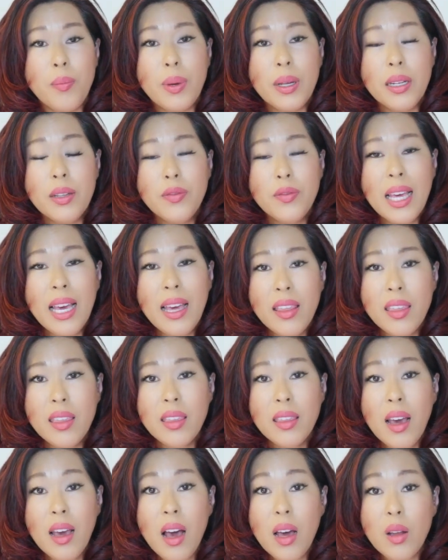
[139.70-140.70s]
But if that
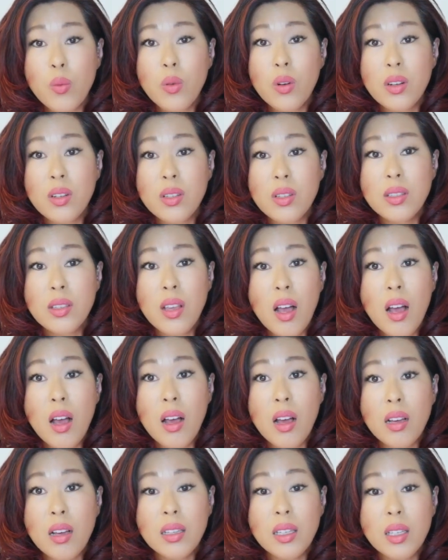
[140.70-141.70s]
thought were a
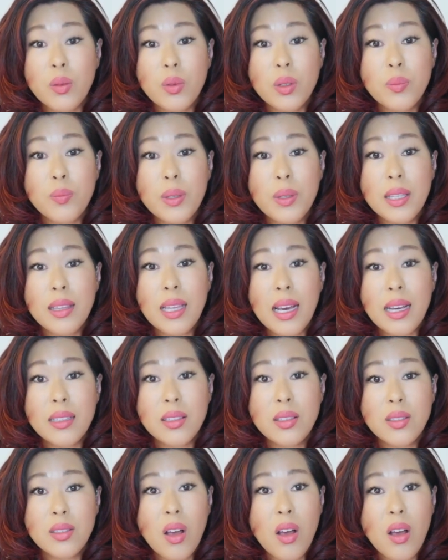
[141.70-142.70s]
song, it would be
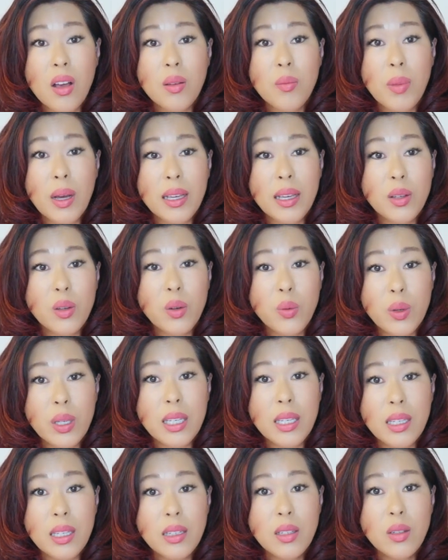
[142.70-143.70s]
that song by
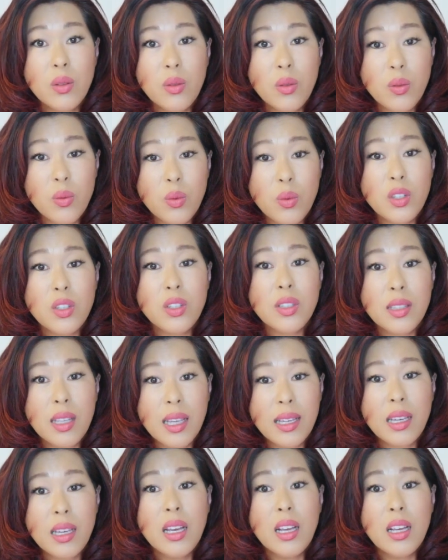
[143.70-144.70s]
Queen, which is
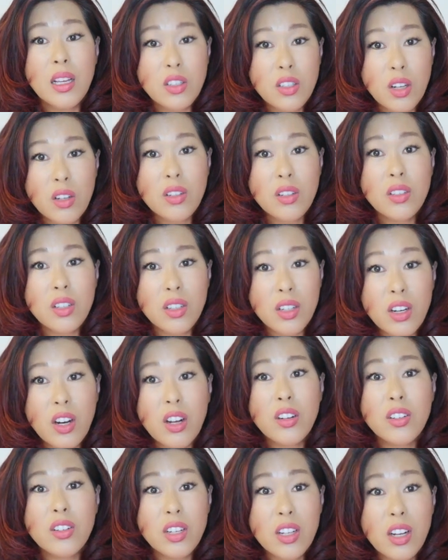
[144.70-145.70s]
like, dun da da
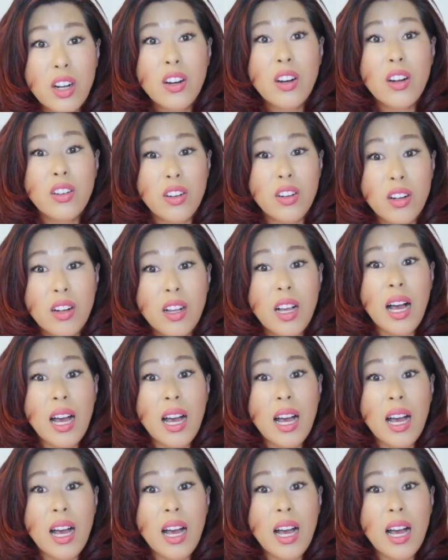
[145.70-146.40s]
dun da dun dun dun,